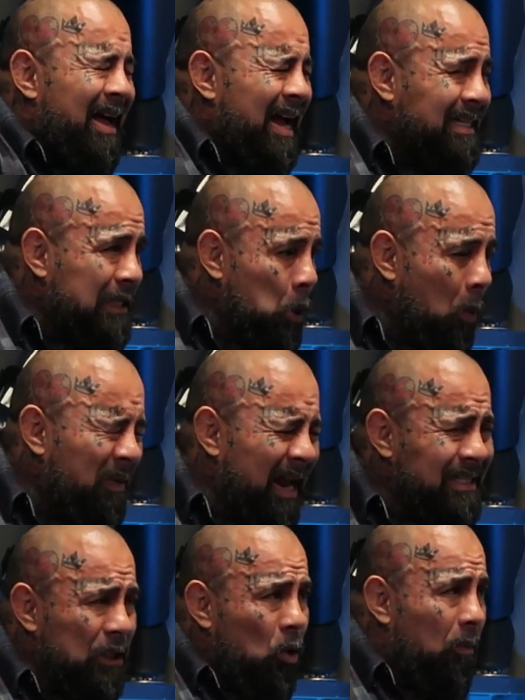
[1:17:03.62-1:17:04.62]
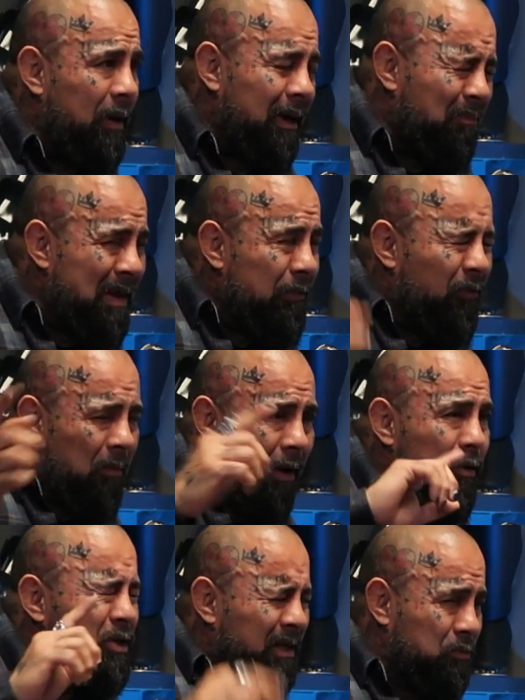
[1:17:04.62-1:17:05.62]
I stayed open, and people from
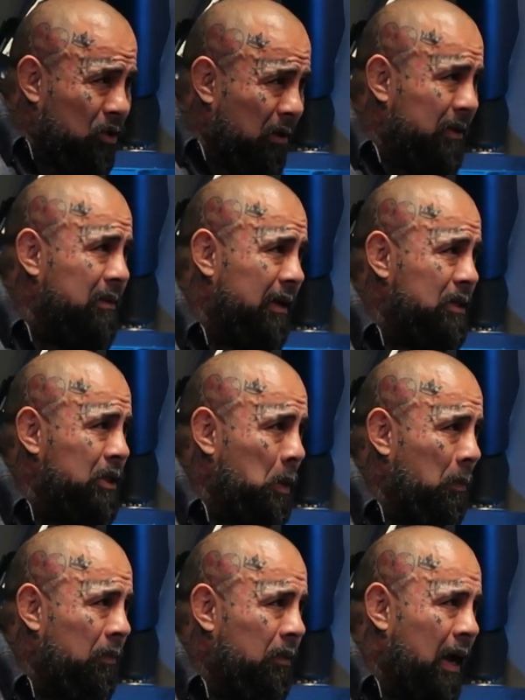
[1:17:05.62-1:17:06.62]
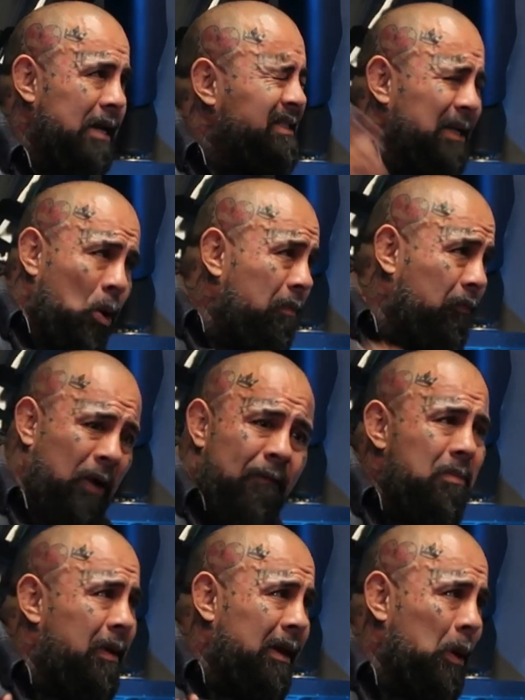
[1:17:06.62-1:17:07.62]
other gyms were coming to my gym. I just stayed open for
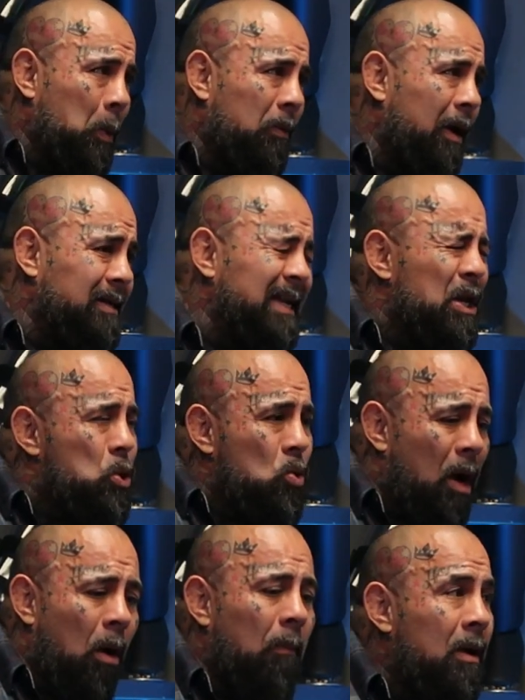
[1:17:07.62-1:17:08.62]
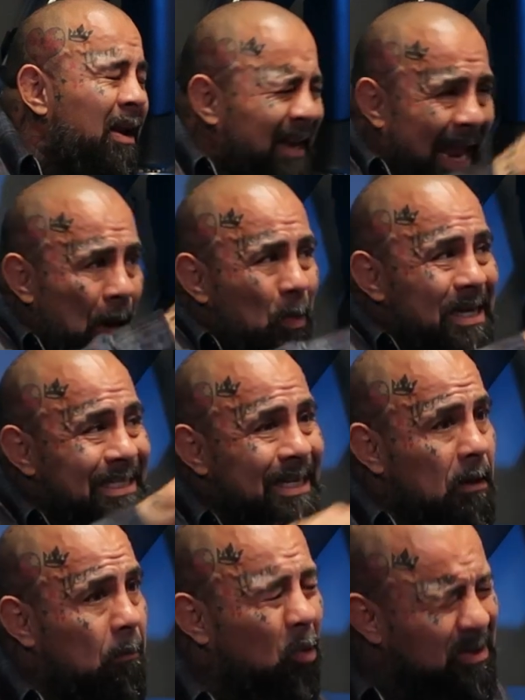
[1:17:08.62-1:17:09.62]
everybody, right? Because I knew how, and we see
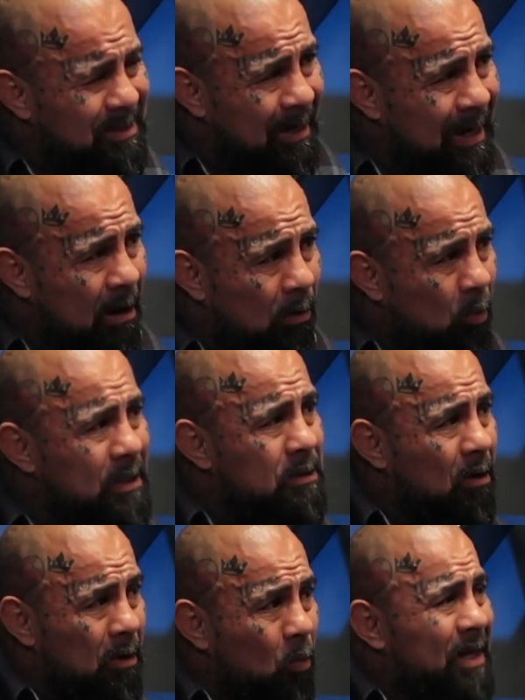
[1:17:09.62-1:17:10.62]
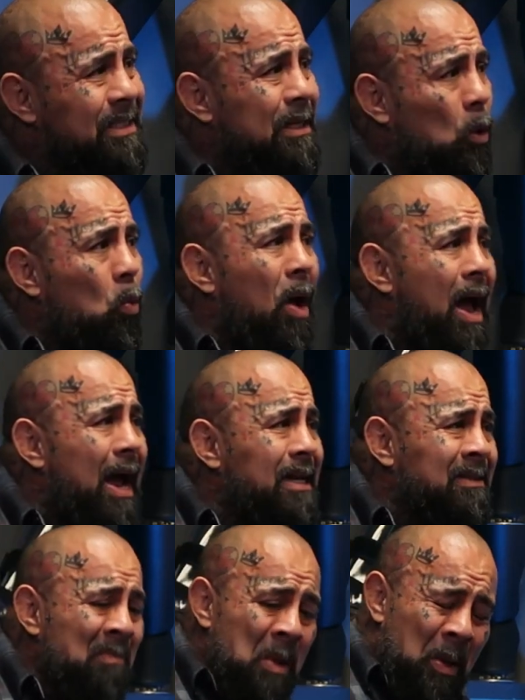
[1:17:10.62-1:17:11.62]
the importance of that now. We see we see the
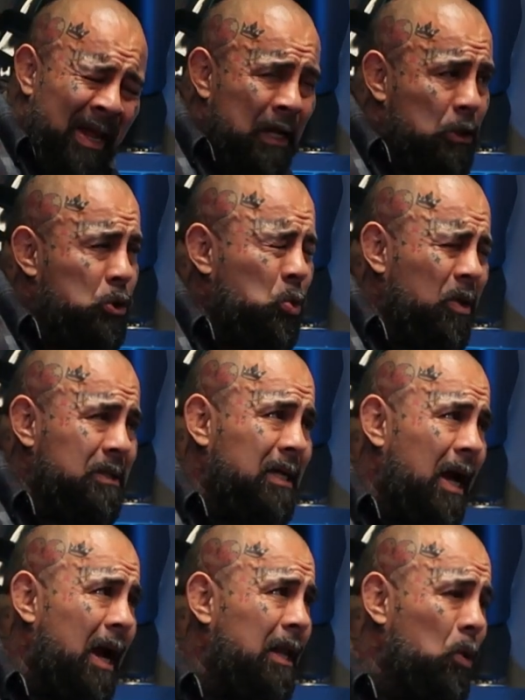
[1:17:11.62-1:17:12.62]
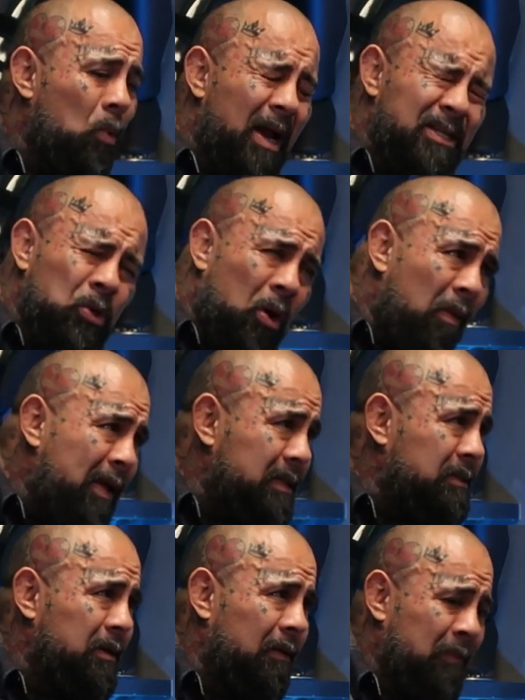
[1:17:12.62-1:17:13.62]
rise in suicide, the rise in all that
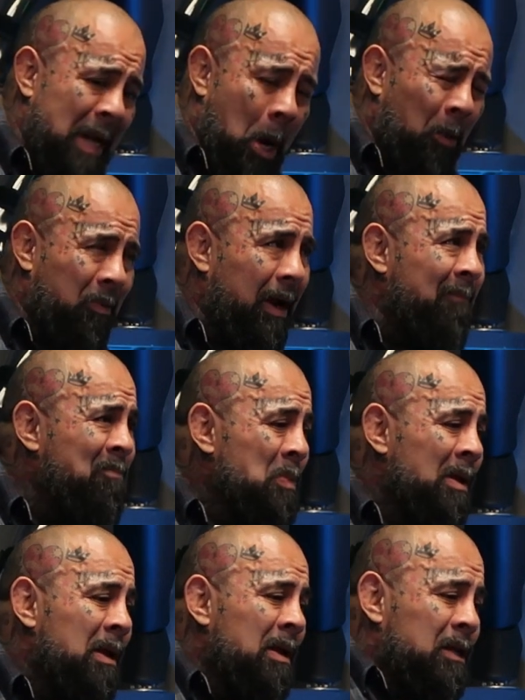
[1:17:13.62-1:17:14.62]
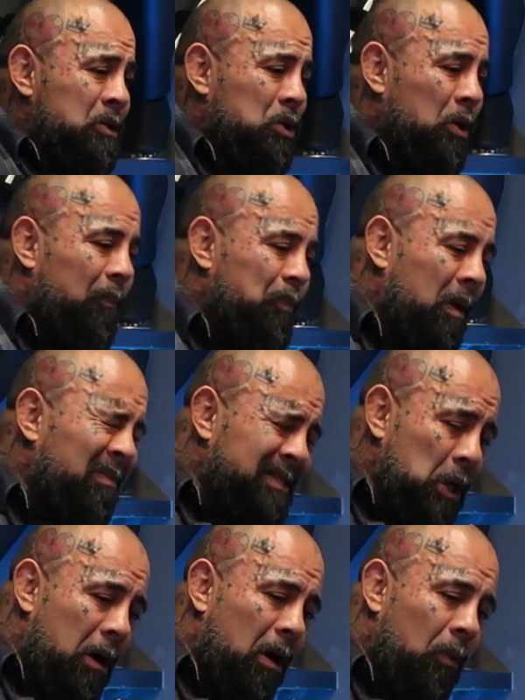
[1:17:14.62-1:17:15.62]
stuff now, right? So I'm going to
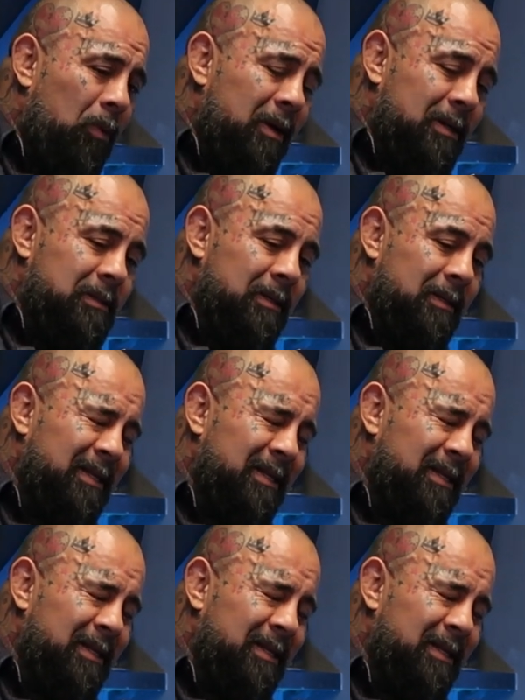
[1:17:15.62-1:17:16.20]
tell you how it was.